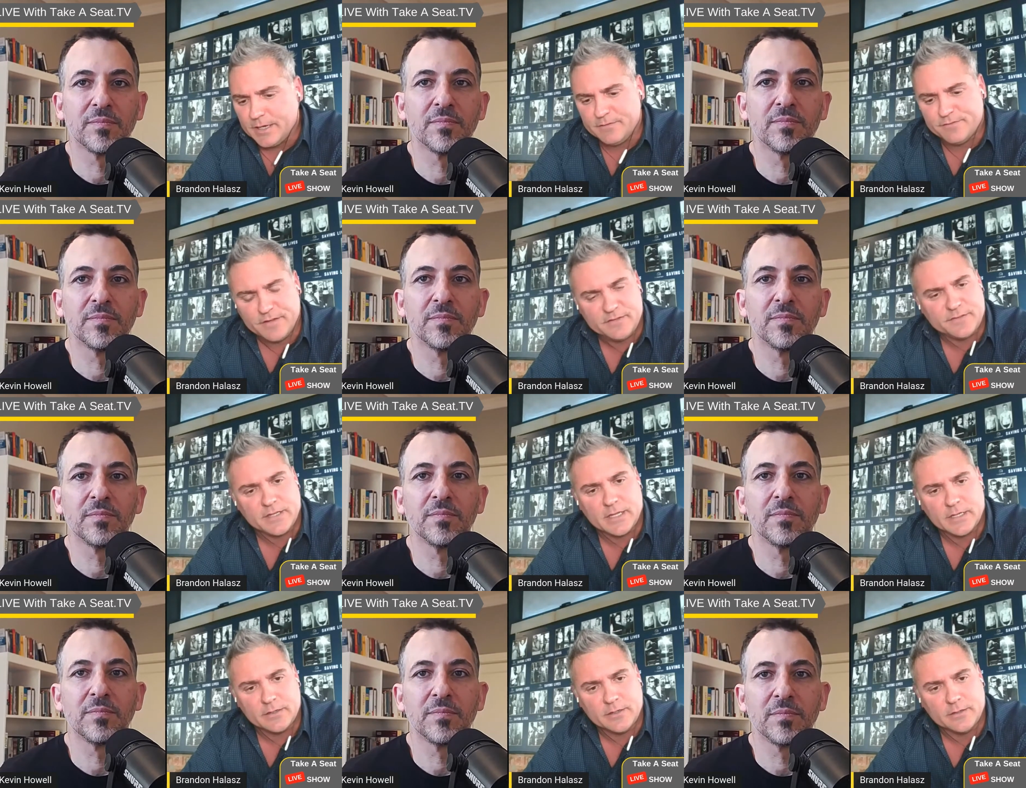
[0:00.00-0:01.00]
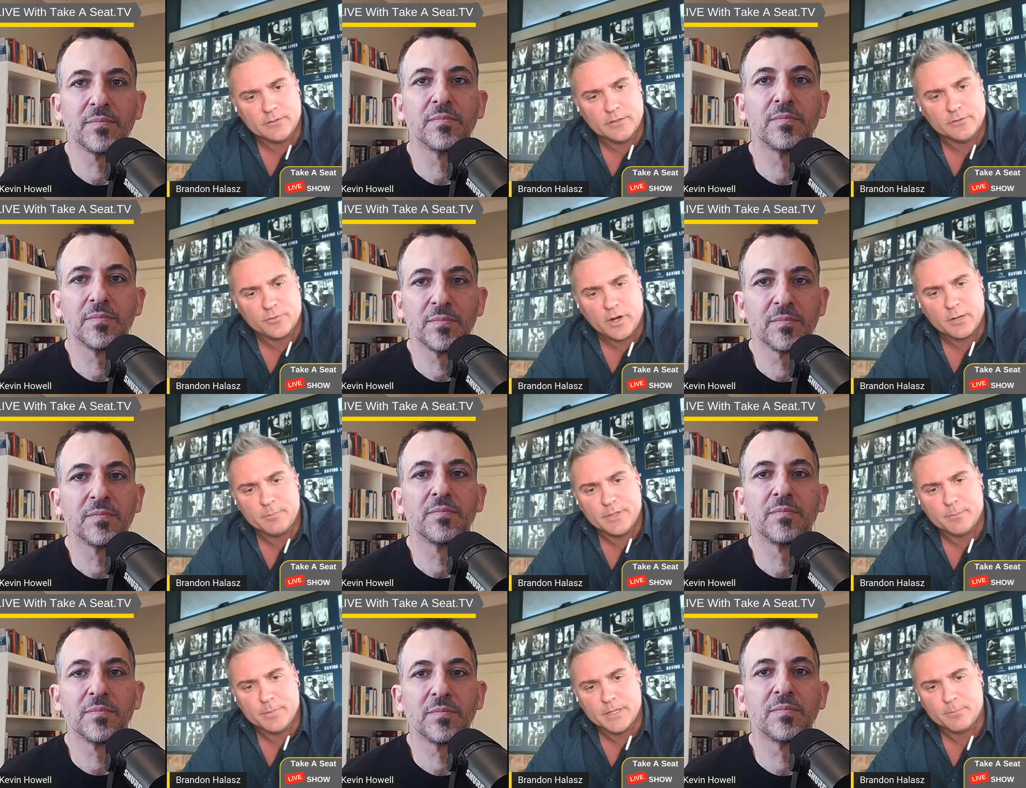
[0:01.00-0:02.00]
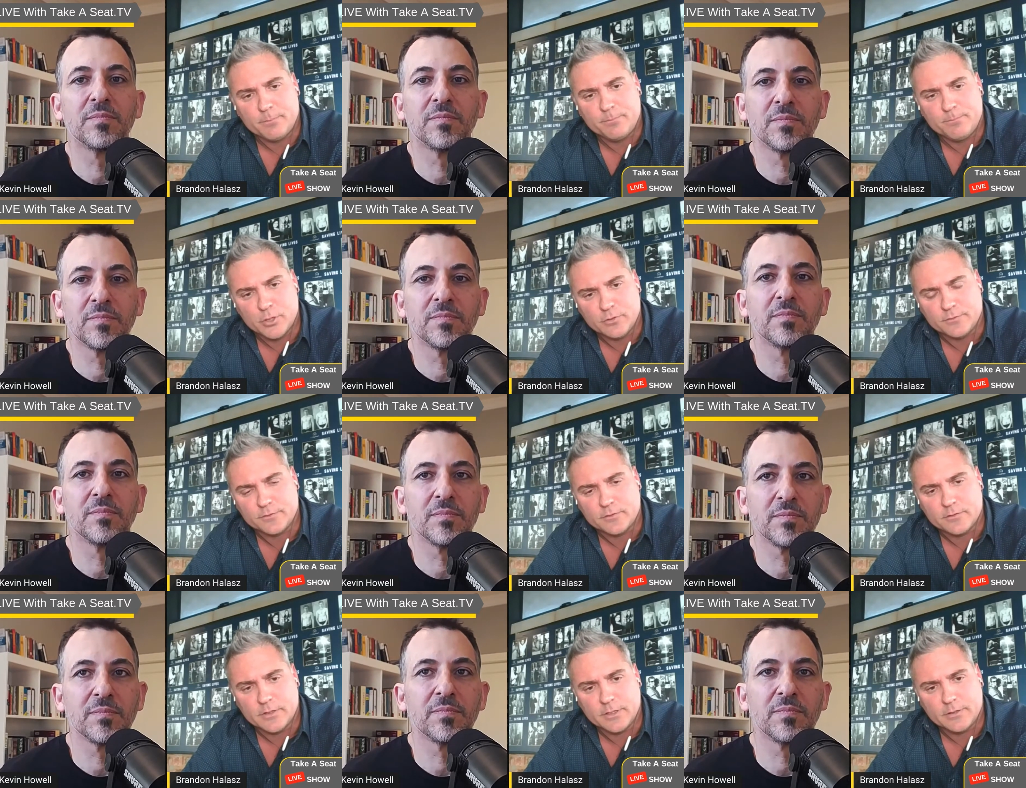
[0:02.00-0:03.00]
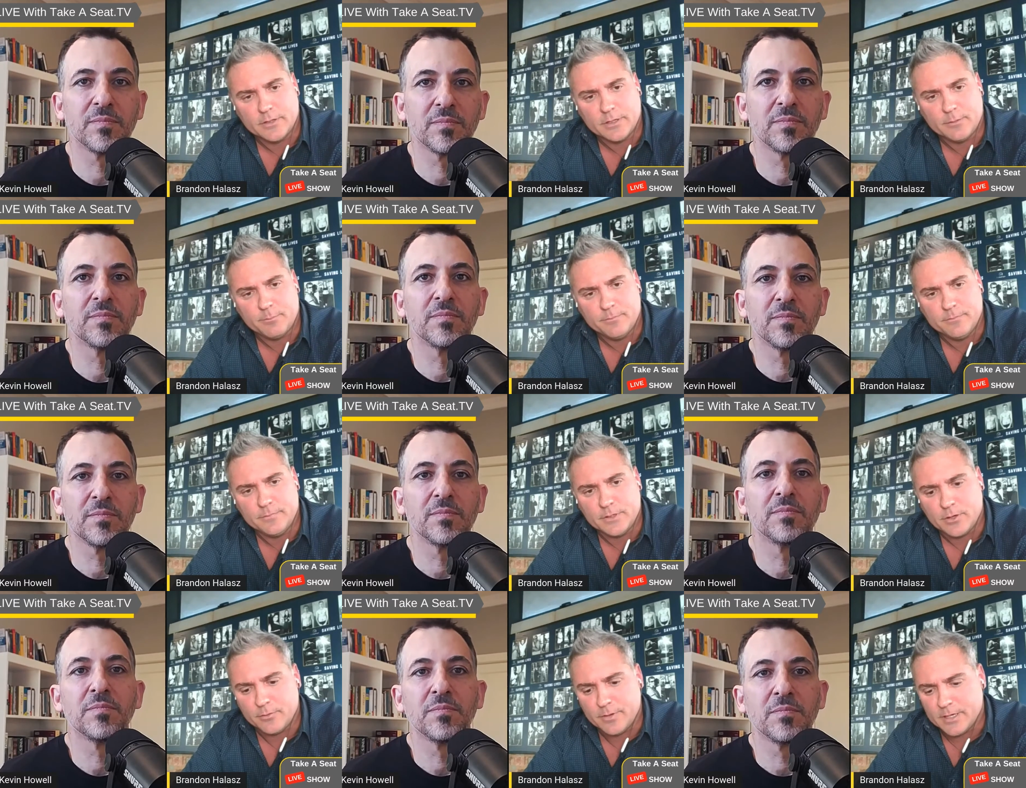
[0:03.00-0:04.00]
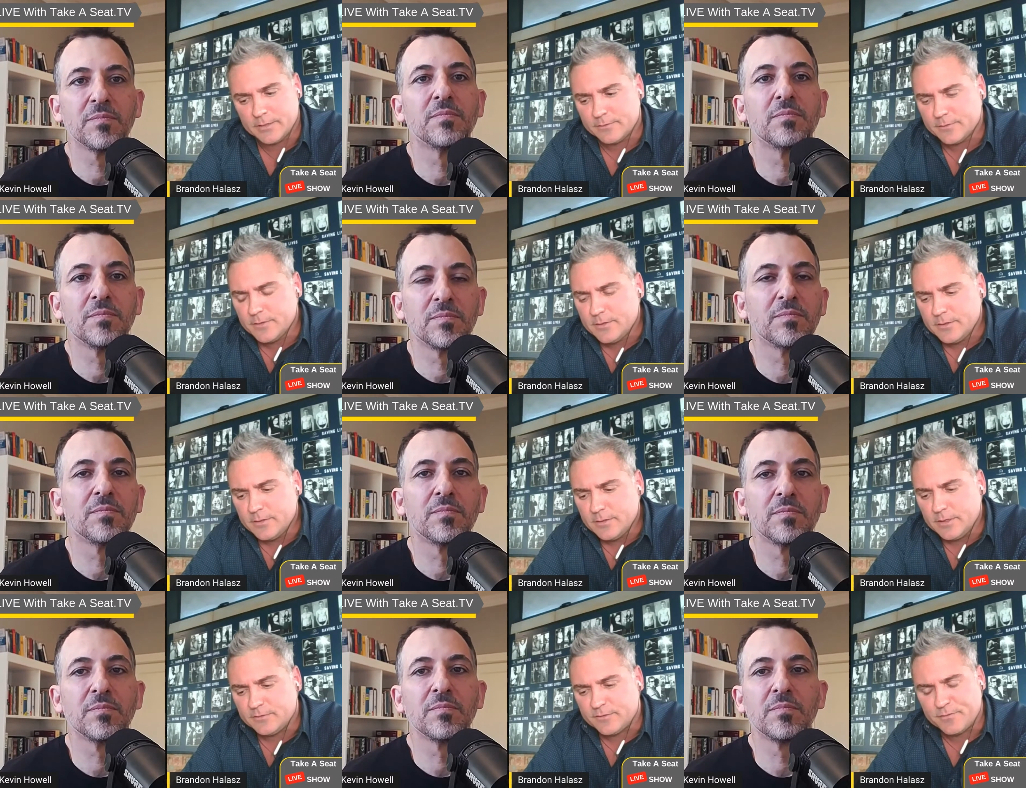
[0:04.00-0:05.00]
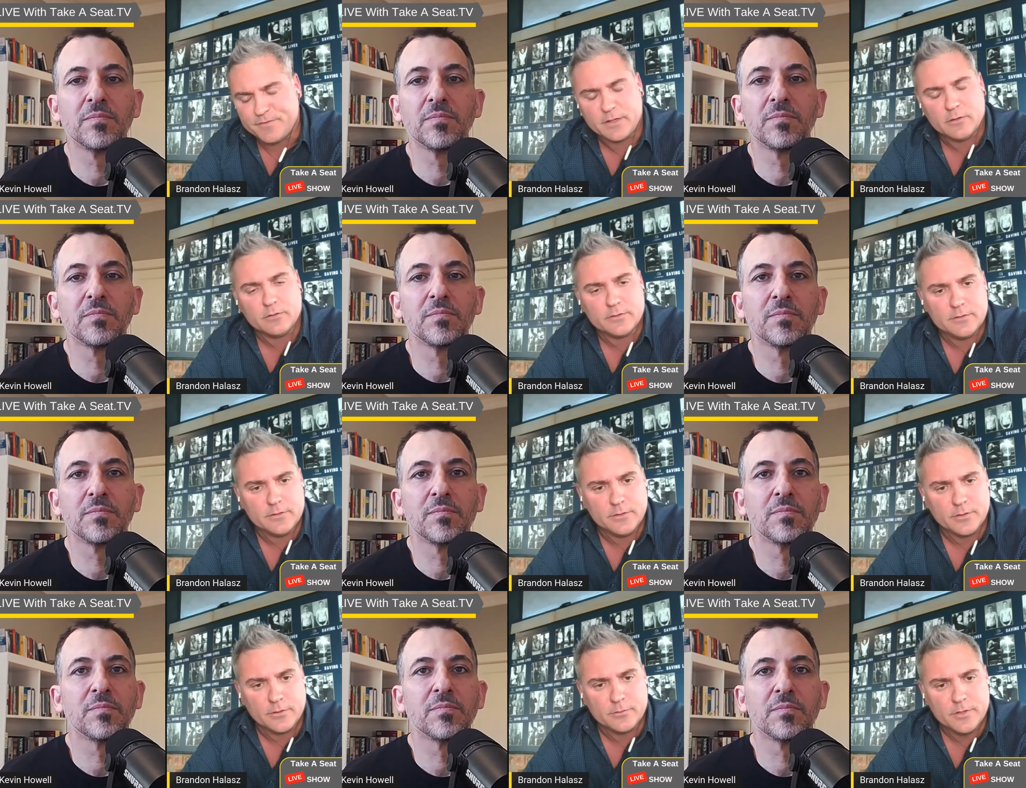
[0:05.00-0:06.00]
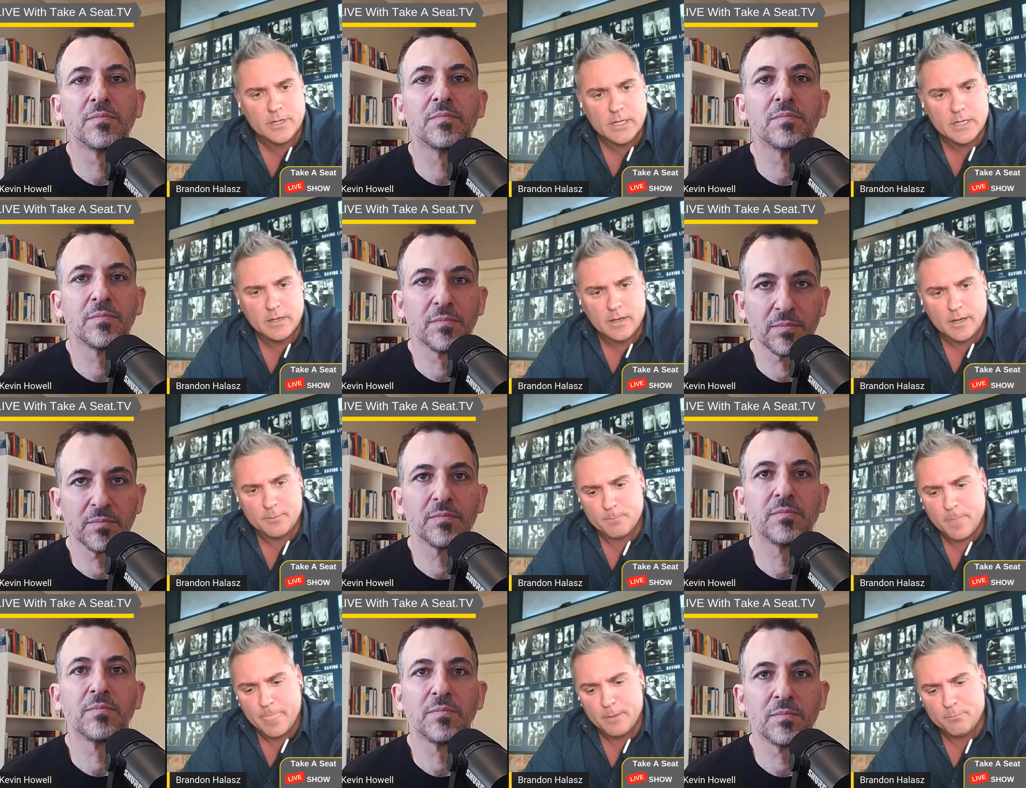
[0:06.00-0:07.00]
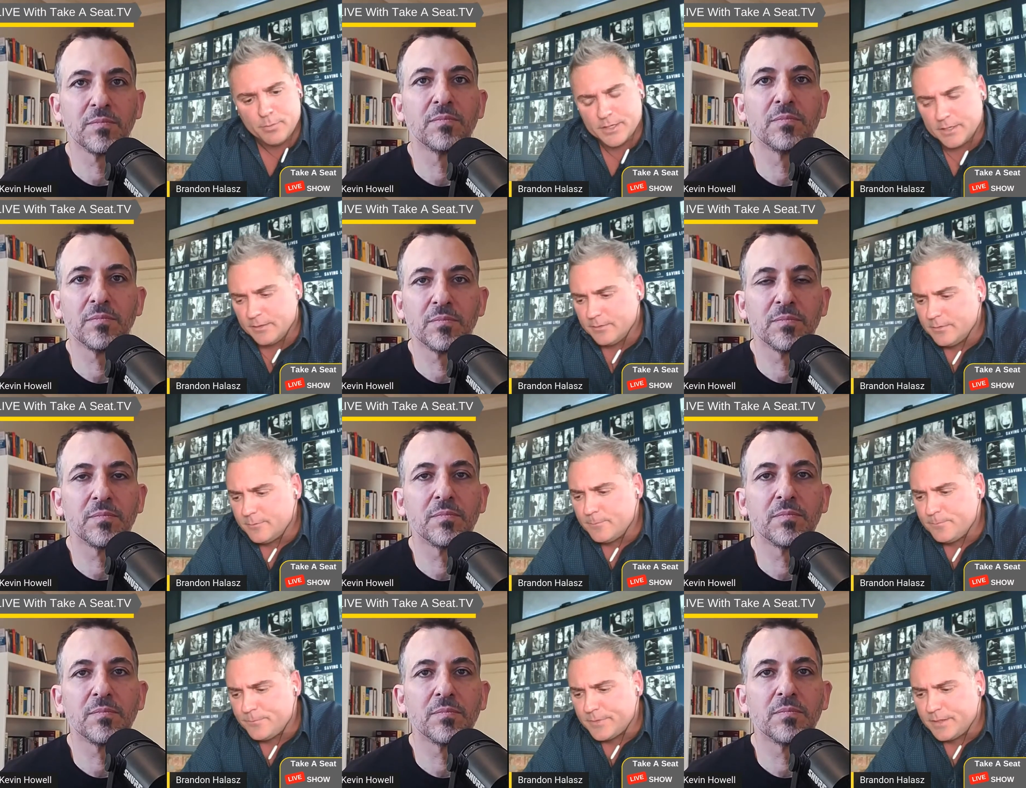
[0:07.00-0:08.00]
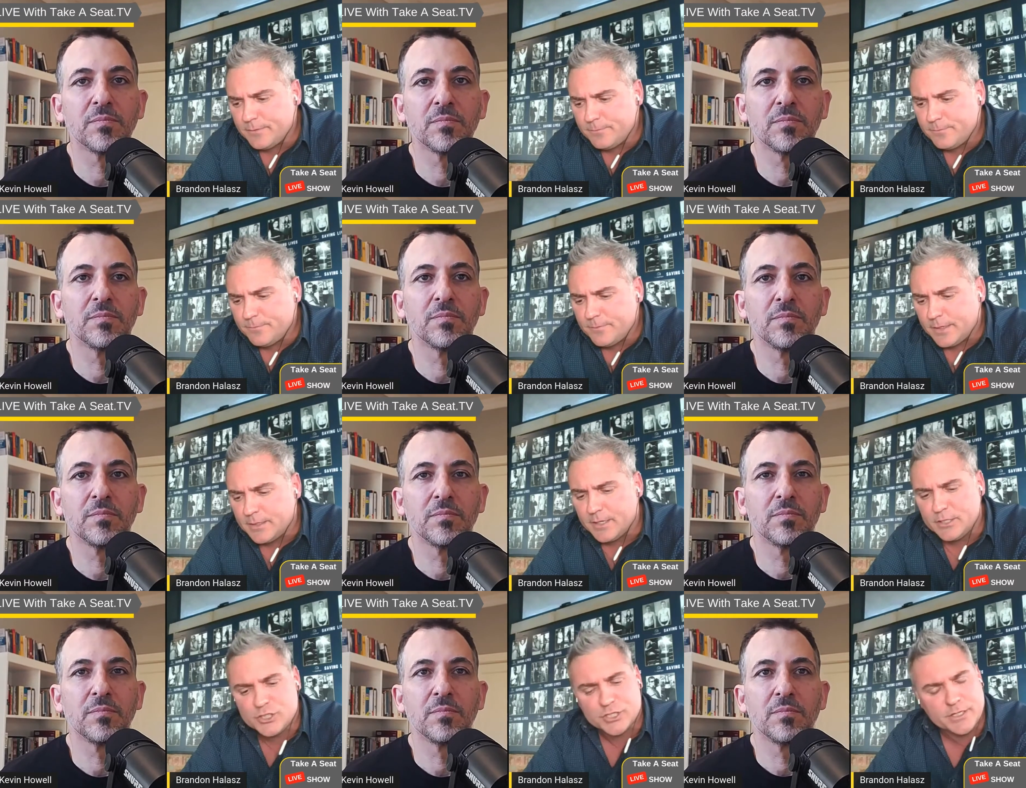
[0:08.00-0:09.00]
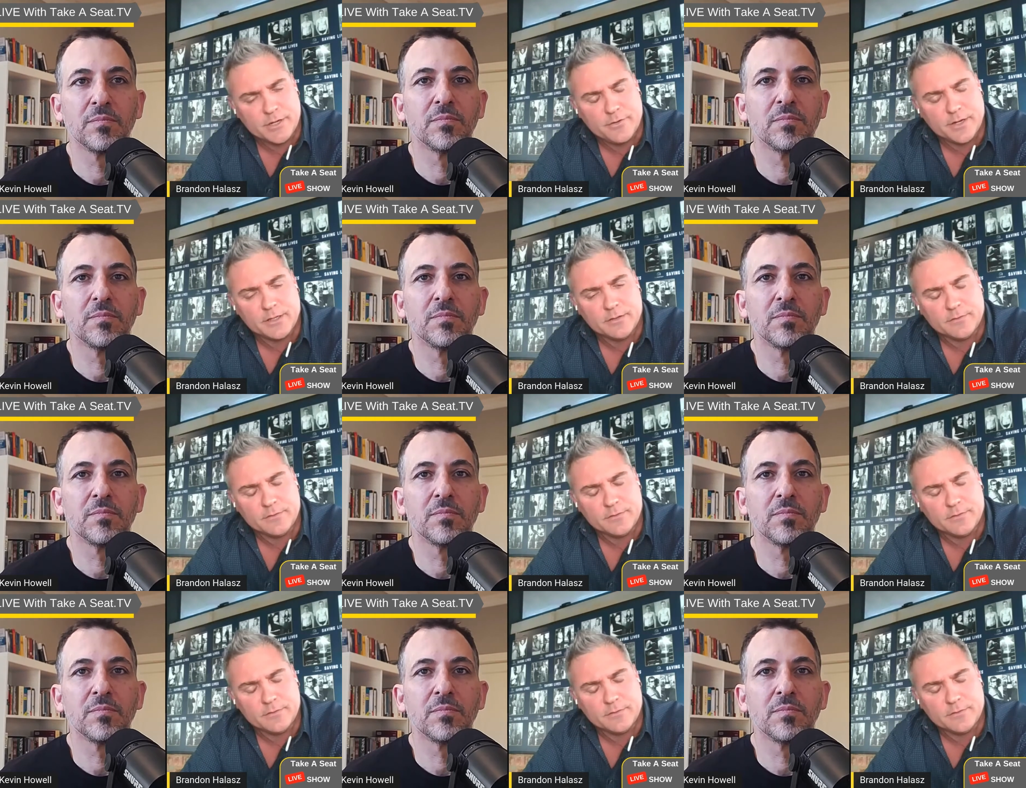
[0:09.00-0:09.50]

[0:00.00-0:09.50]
Speaker 1: investing in, in, in trying to be a better person, and a, and a, you know, and it's difficult, you know, um, but inner engineering